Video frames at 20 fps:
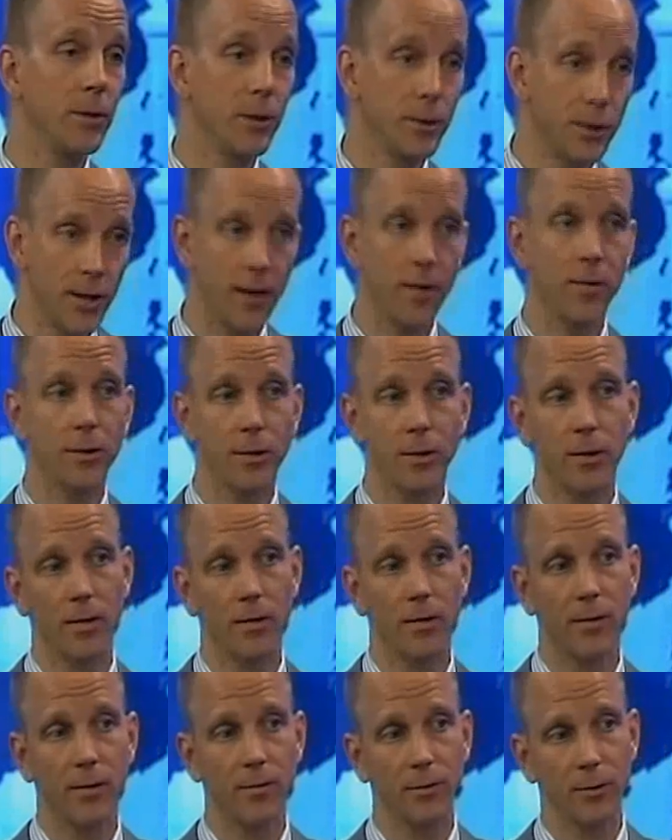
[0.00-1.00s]
with the game to
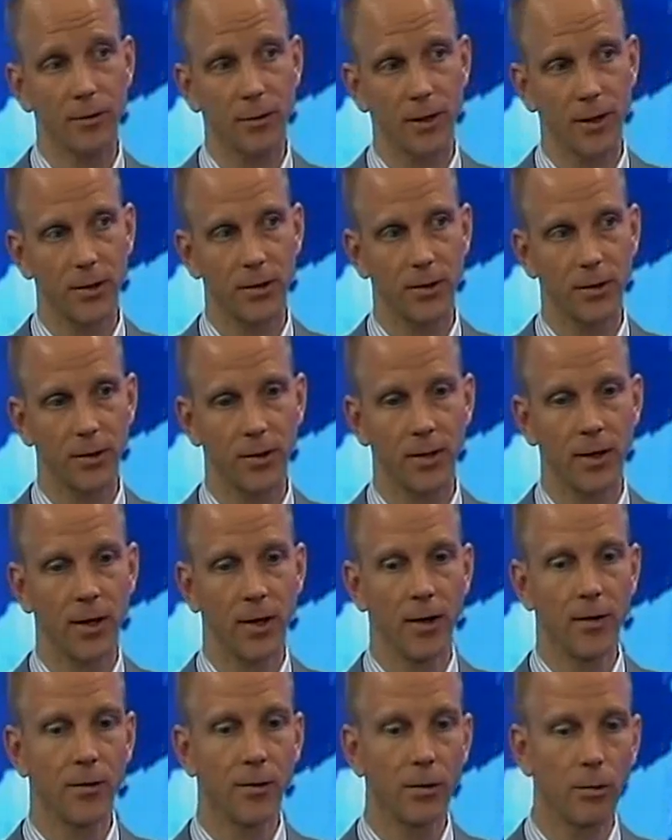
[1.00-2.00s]
change the
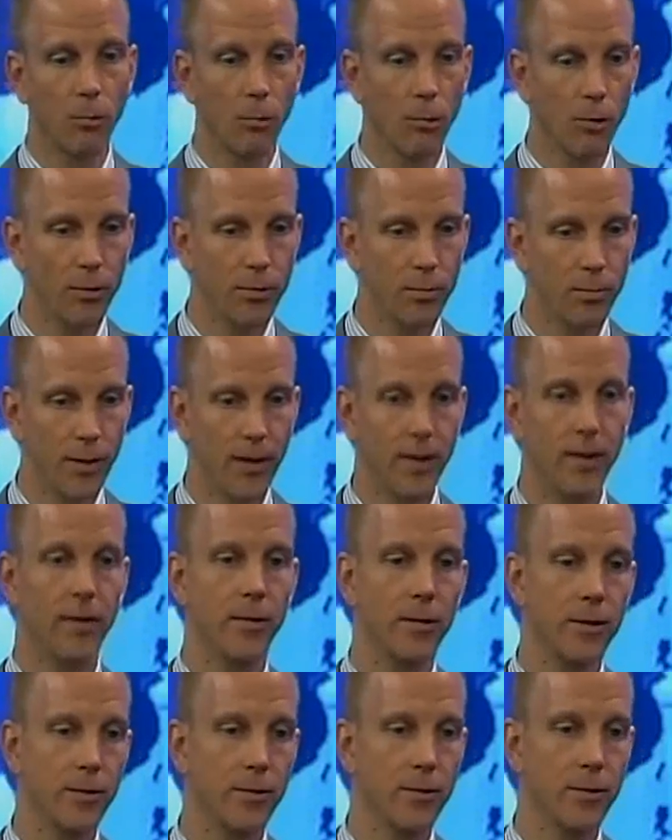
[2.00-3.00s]
conversation towards
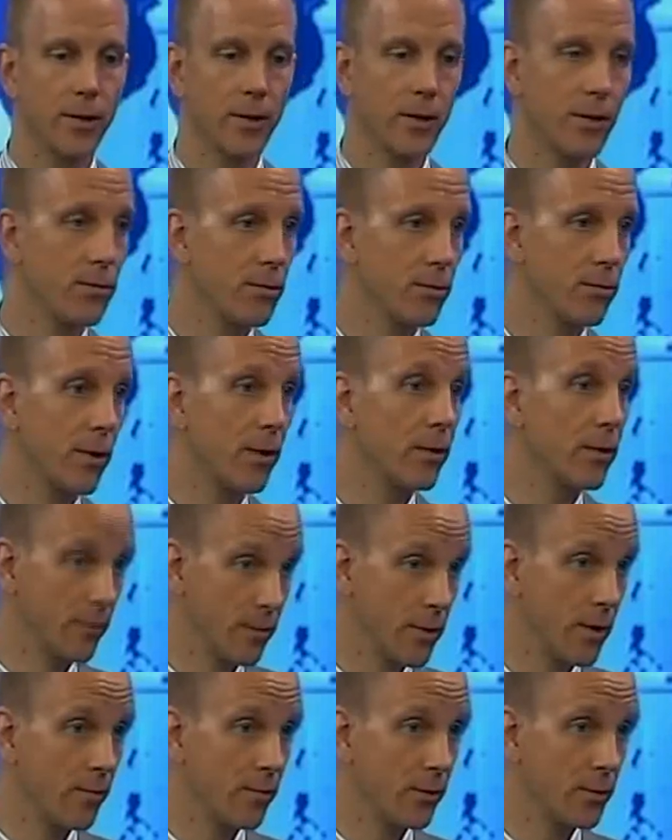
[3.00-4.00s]
making this a
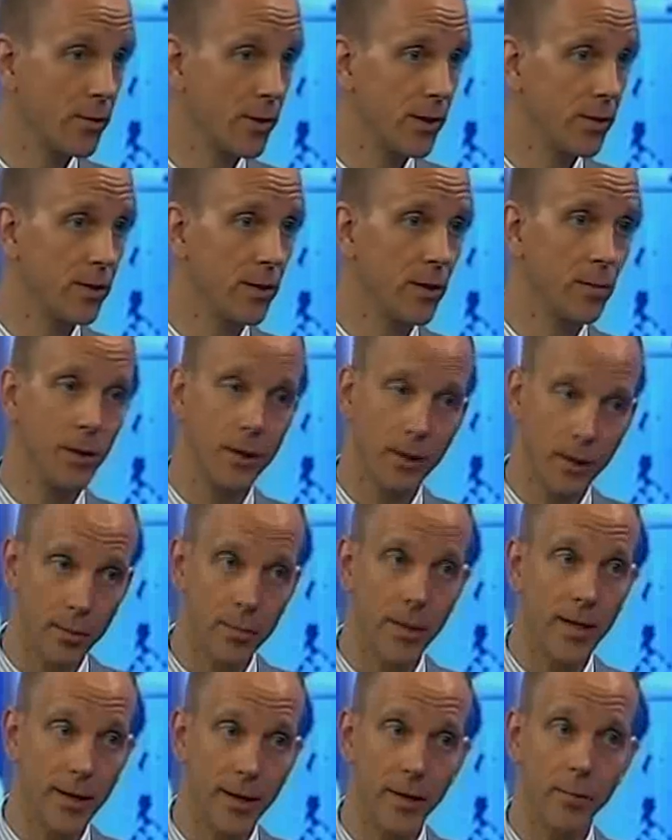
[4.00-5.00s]
constructive conversation
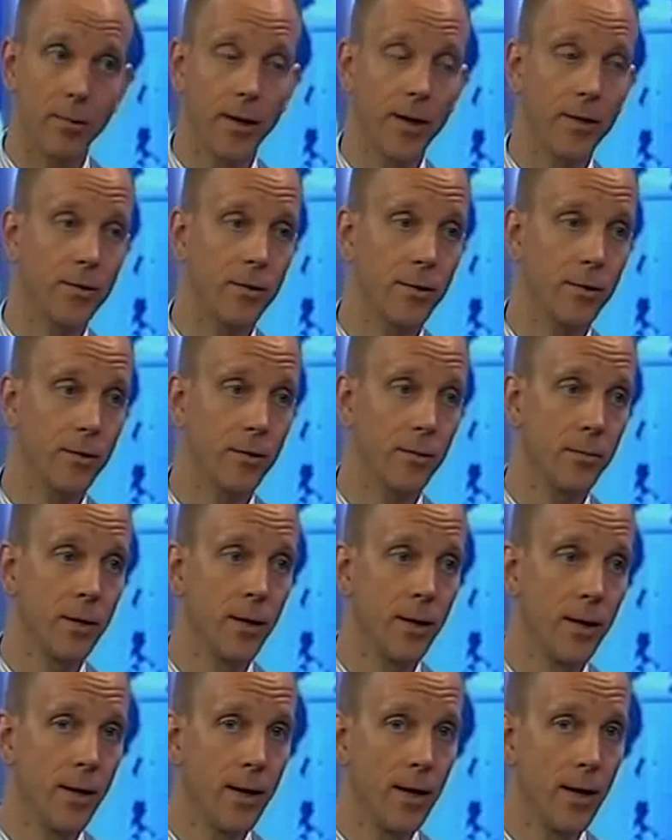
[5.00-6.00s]
about eliminating
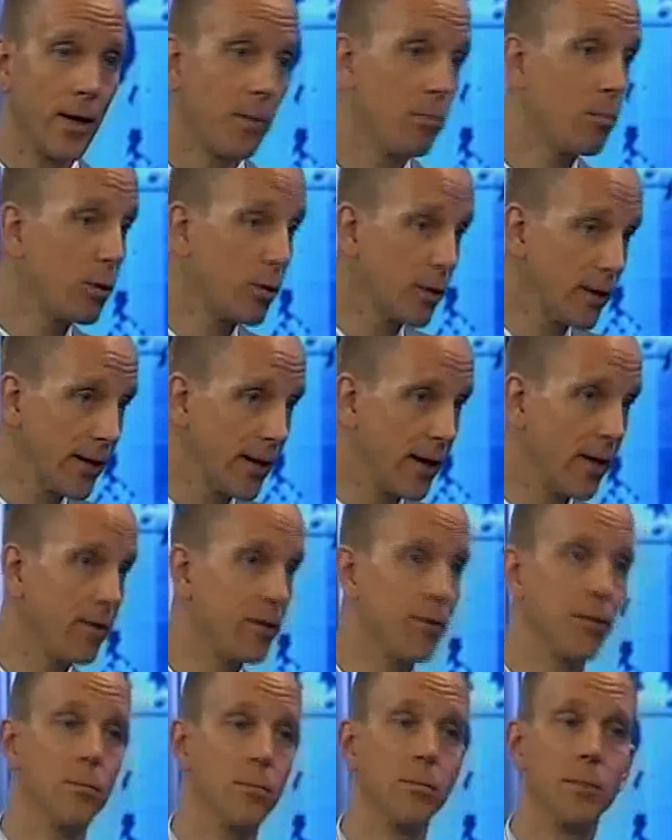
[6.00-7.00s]
racism.
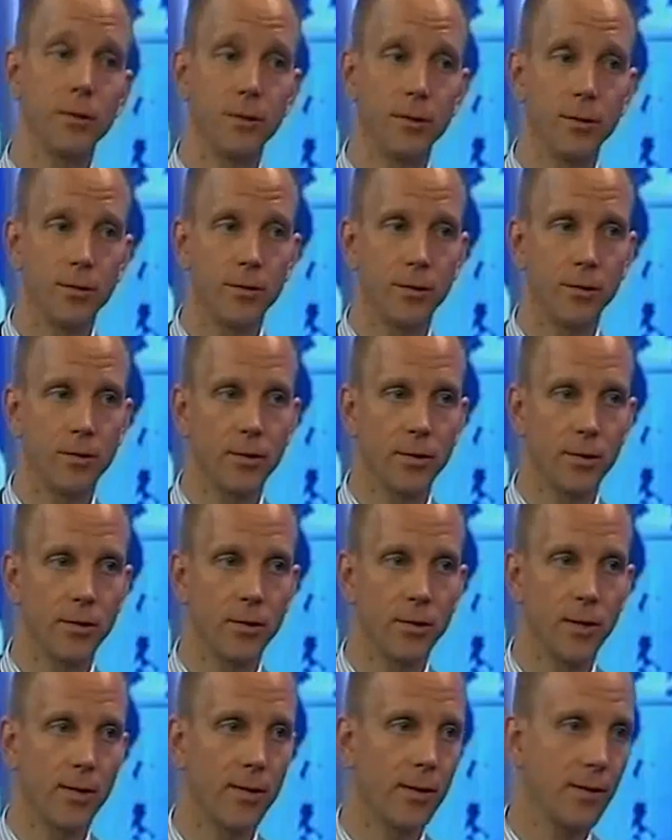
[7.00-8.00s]
Pulling out is a business
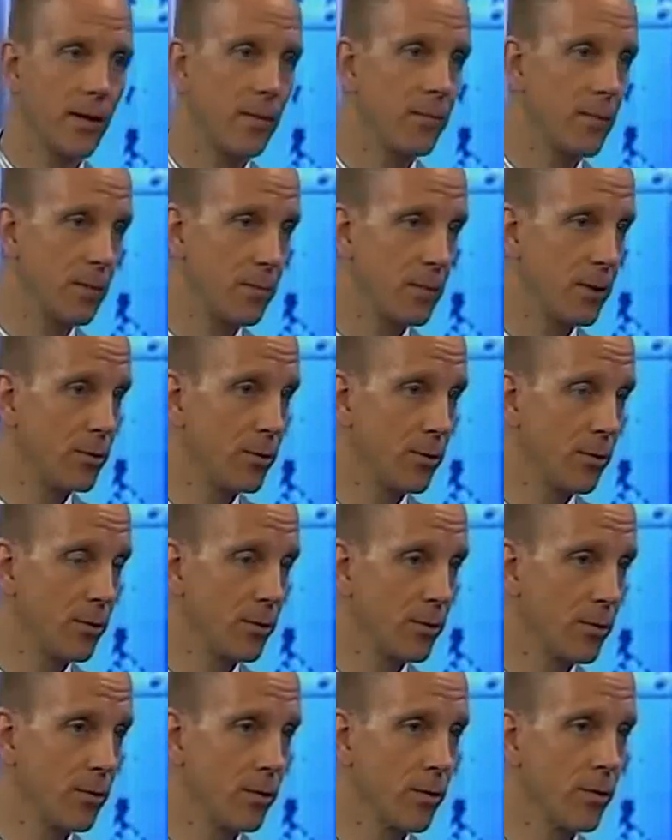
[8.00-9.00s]
decision. I think that may be
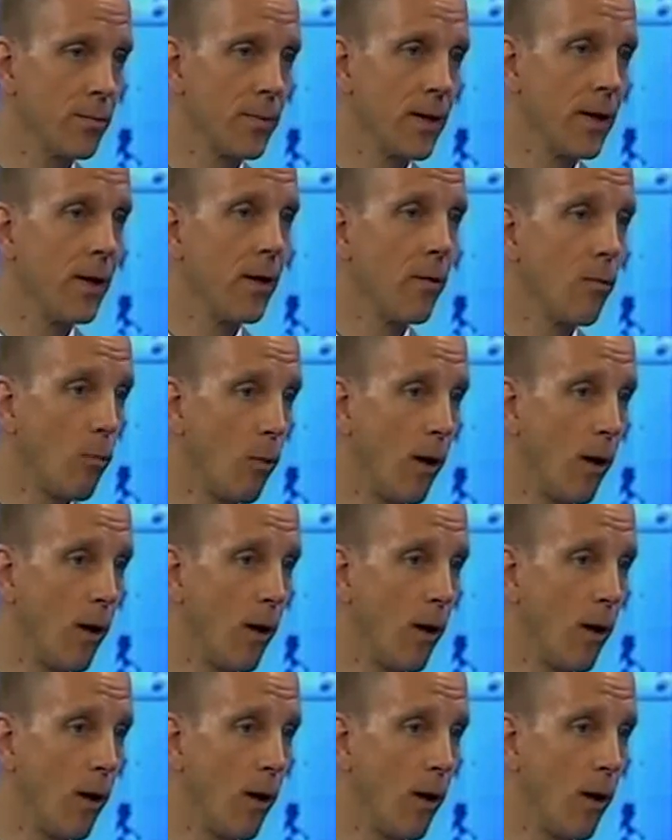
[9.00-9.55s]
short term.